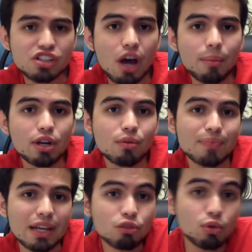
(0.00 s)
is coming
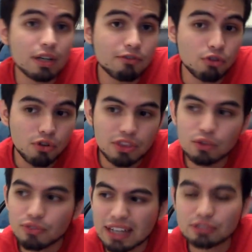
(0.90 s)
on May
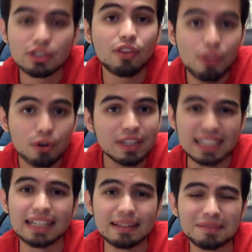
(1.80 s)
24th,
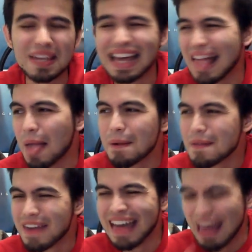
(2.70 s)
2013.
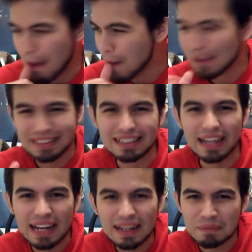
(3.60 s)

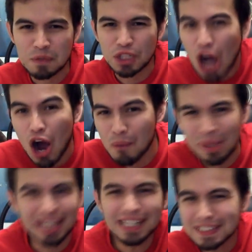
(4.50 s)
Get it?
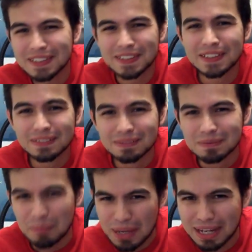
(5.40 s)
Coming?
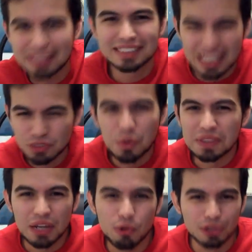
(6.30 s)
Because that's
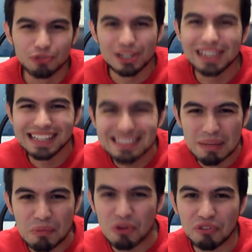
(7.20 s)
when they will release
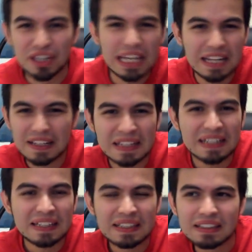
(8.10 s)
the movie.
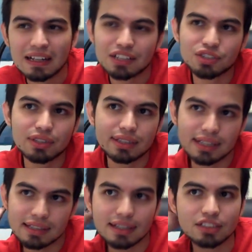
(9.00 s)
Actually,
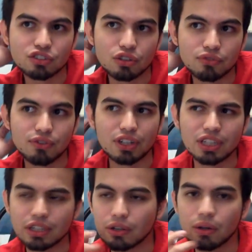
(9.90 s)
that's not
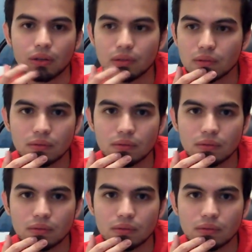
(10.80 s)
funny at all.